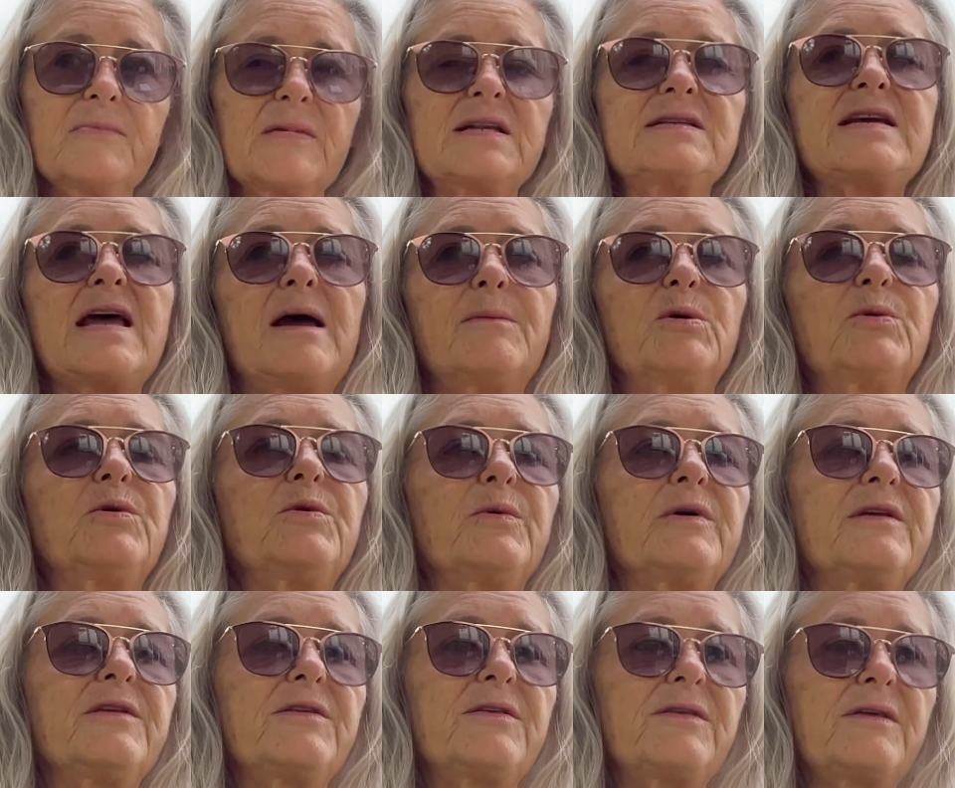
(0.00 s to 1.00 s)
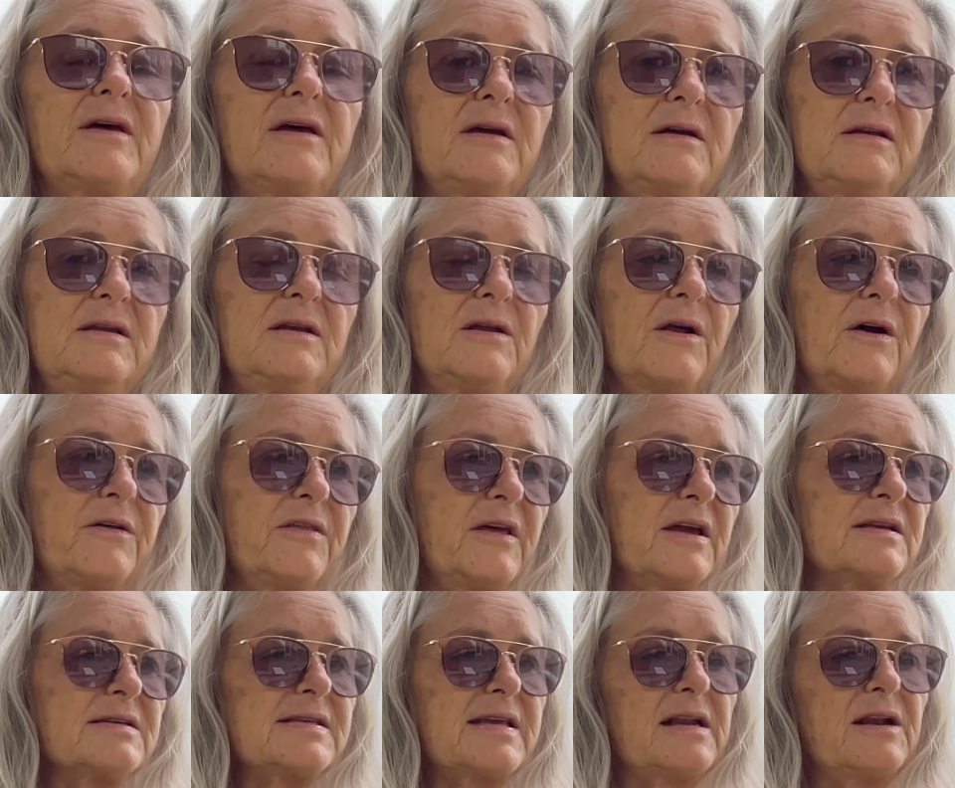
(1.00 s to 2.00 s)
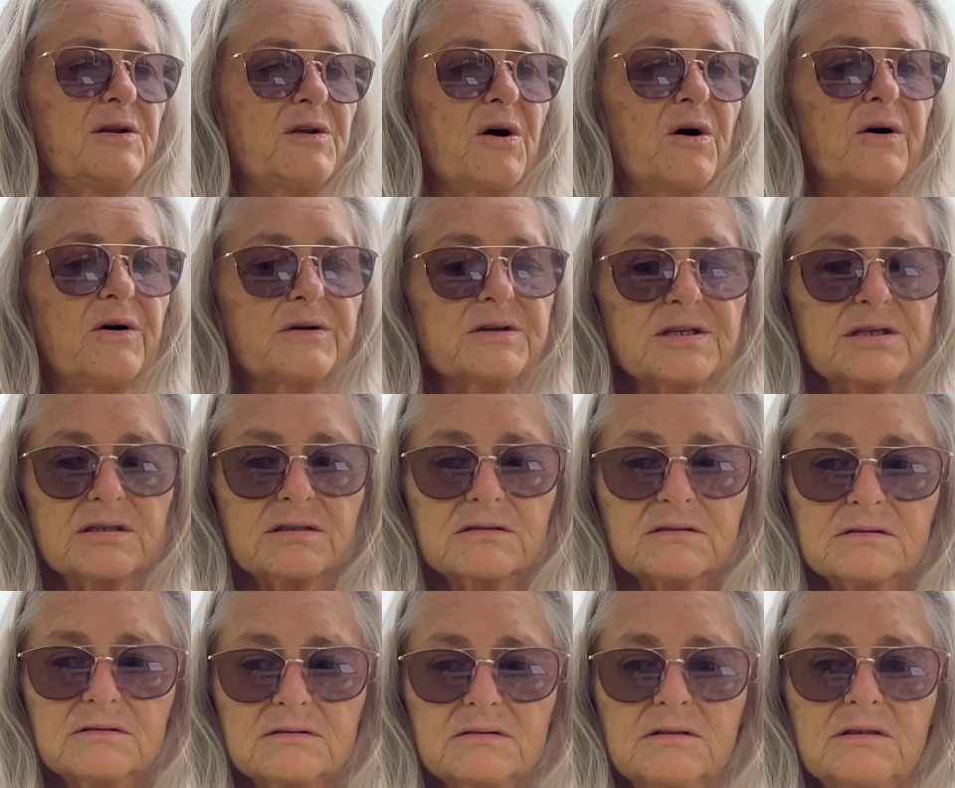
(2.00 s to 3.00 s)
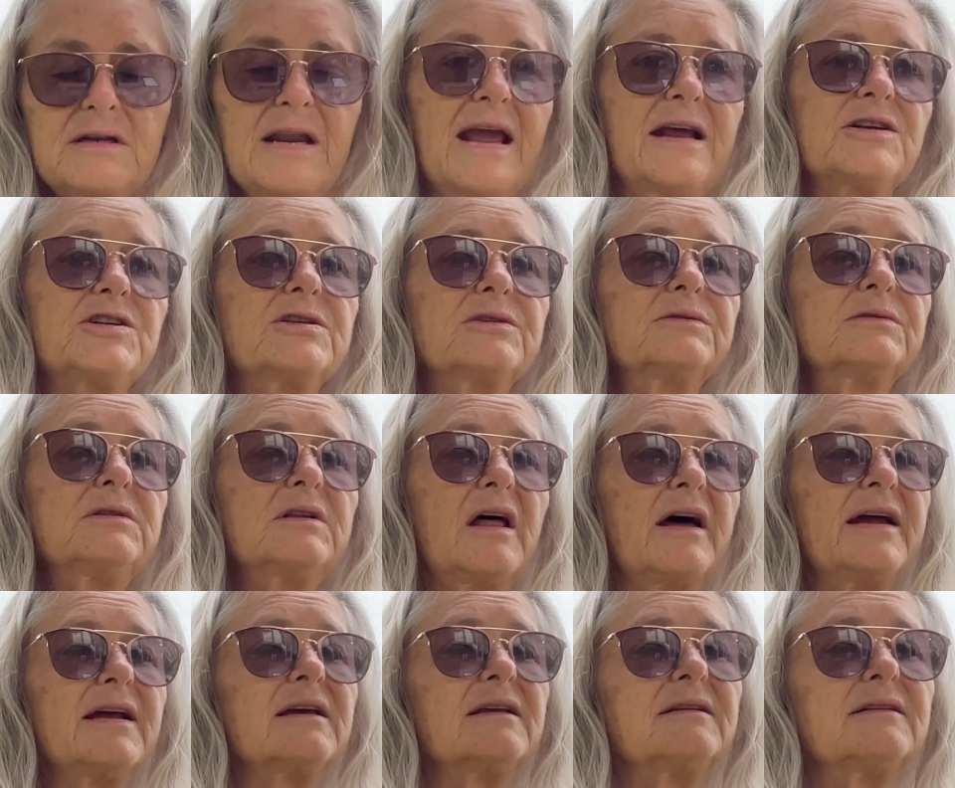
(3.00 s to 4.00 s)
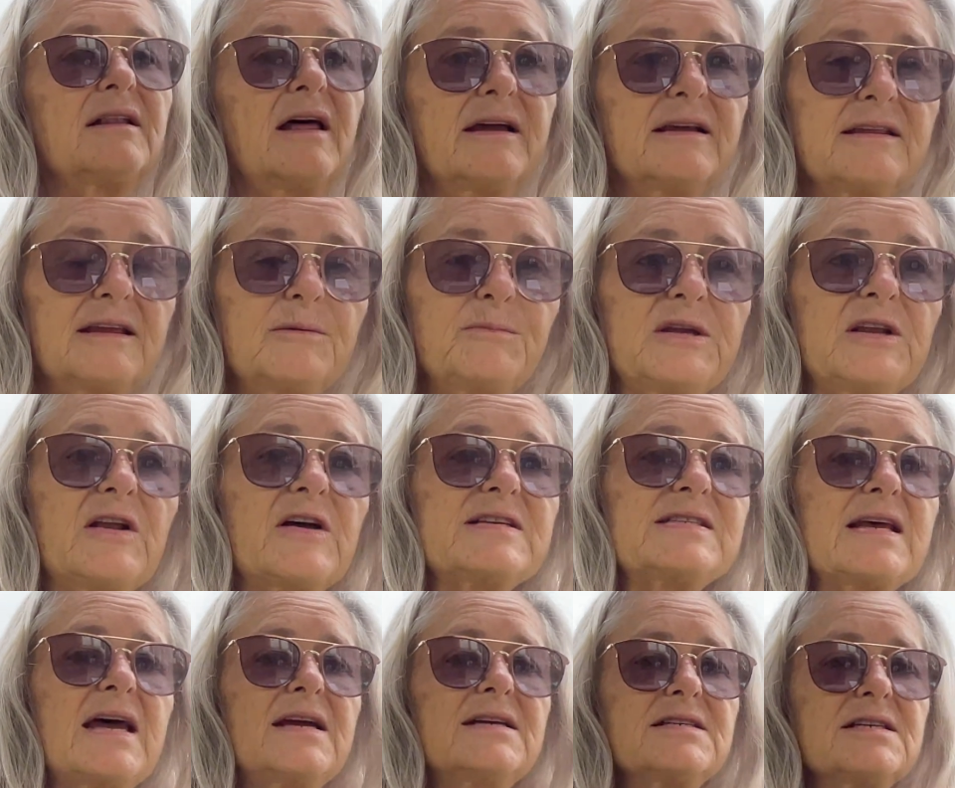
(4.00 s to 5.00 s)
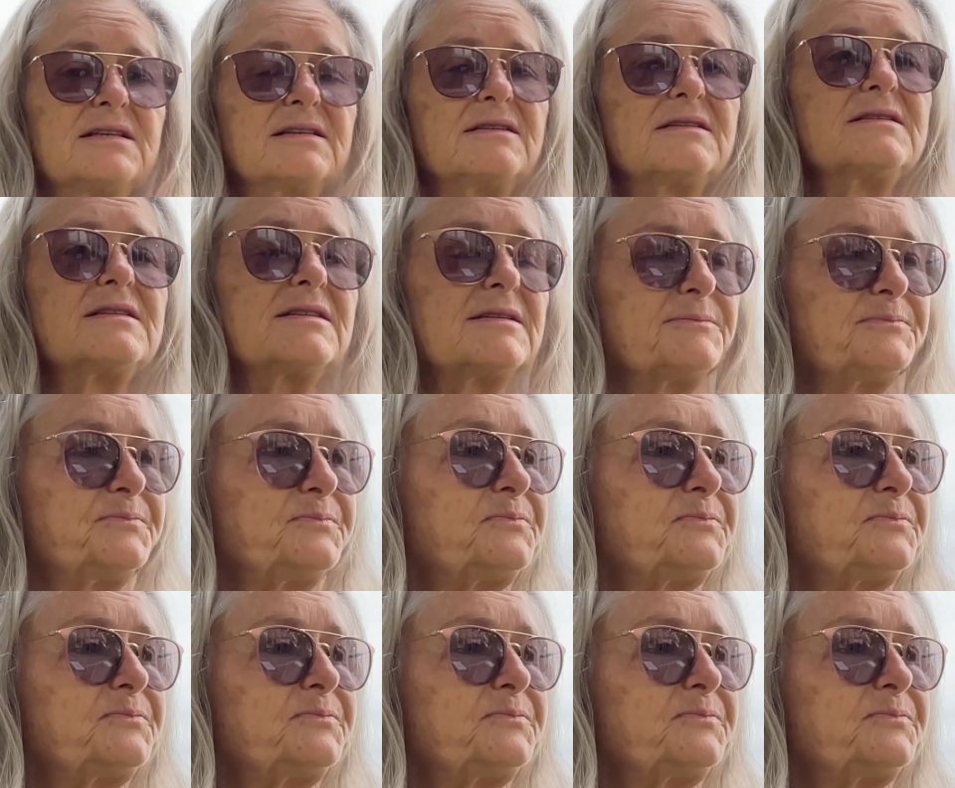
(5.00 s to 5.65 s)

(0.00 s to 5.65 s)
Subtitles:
dabbled with, you know, things that are not natural, like immunizations.